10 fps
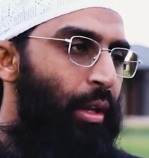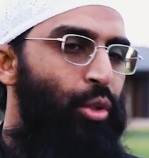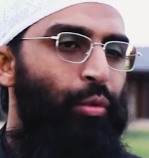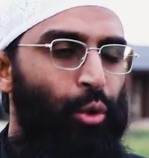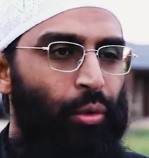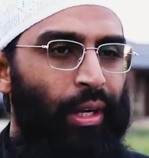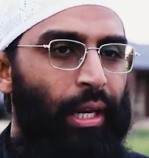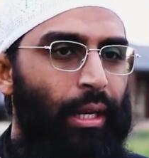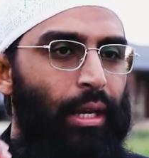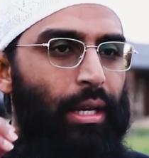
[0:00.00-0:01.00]
So we should
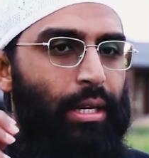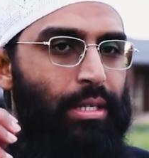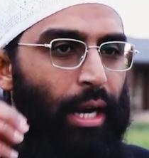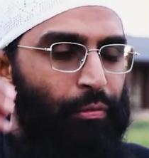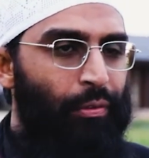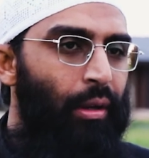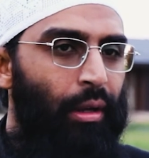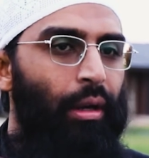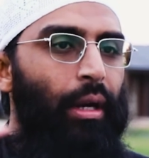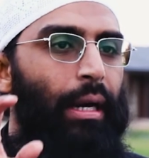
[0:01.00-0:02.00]
really stand
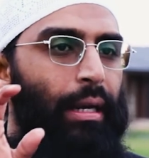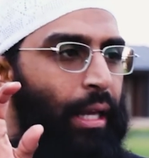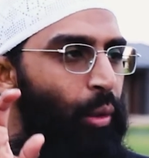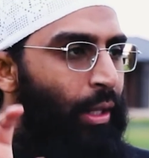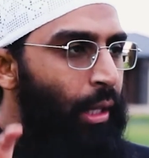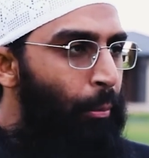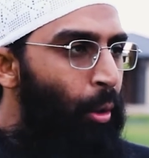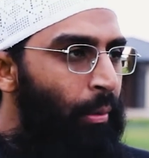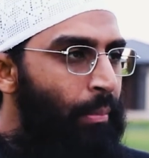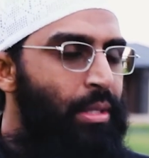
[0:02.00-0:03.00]
further, deal with their
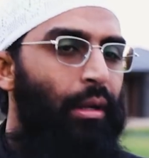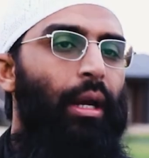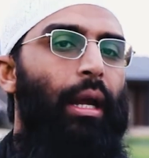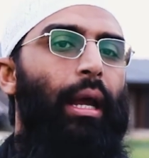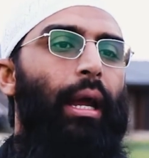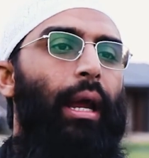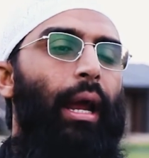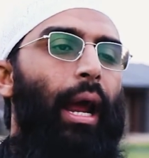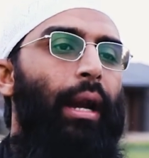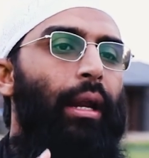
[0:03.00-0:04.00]
problems,
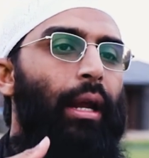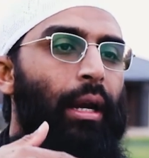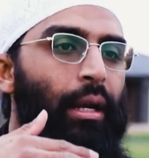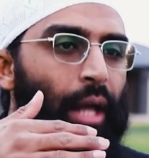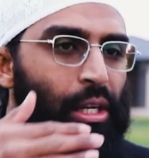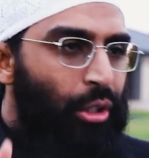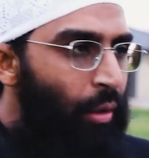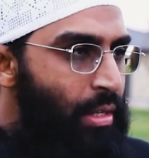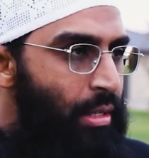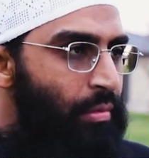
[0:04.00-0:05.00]
and indulge
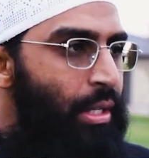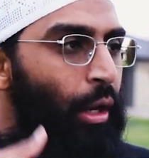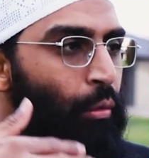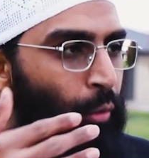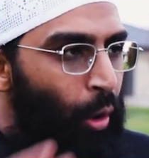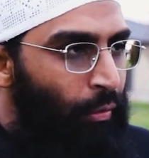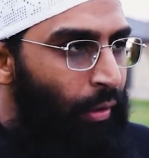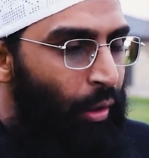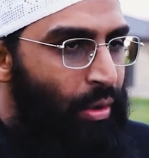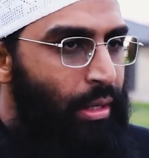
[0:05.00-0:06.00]
ourselves, involve
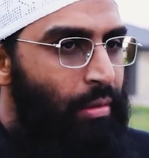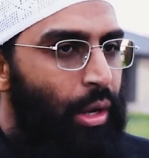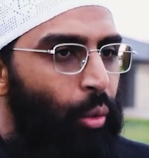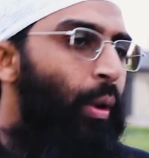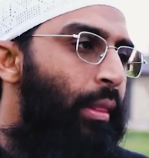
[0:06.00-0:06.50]
ourselves with